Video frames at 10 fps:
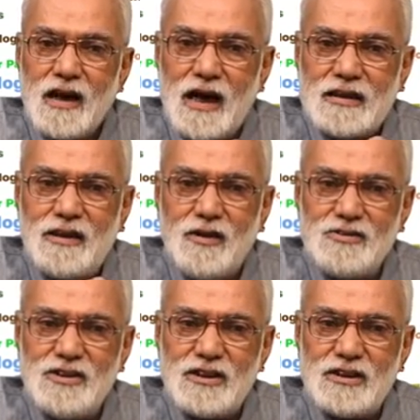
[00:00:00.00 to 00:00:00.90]

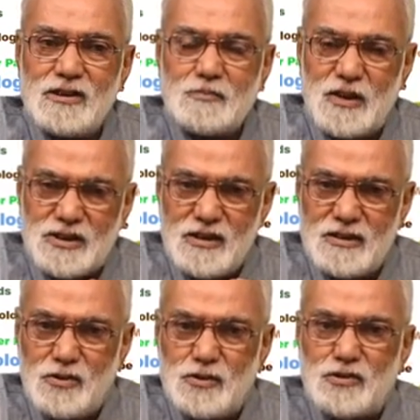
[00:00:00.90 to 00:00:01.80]
Archaeologists,
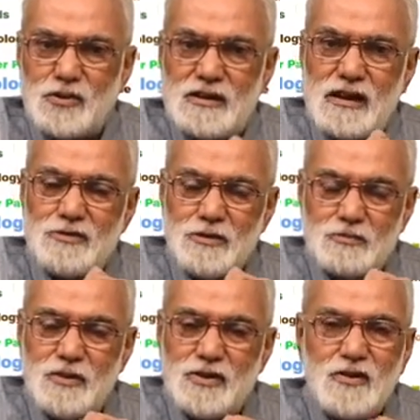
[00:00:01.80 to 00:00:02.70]
especially those who are dealing
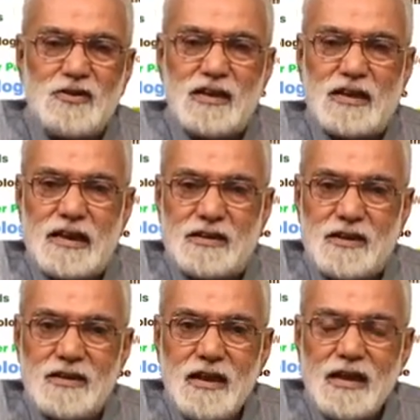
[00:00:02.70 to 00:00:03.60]
with Mesolithic
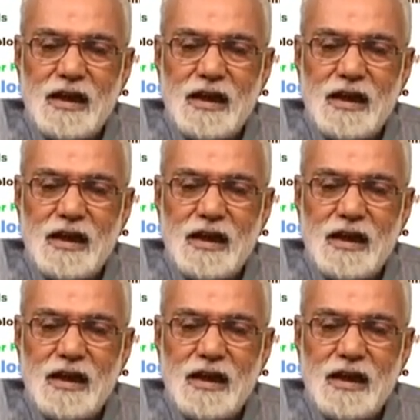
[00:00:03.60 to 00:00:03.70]
culture,